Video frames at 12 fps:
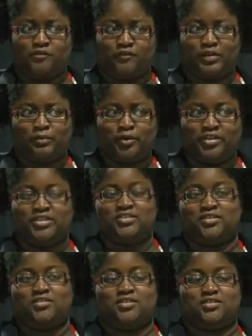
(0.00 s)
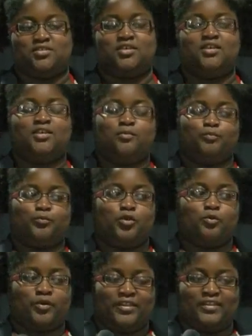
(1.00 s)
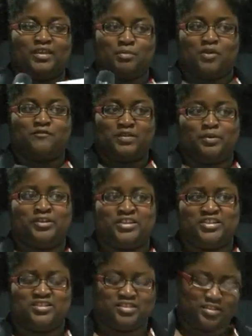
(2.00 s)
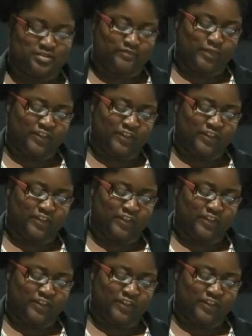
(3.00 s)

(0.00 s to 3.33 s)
a female leader is, when they think about female leadership,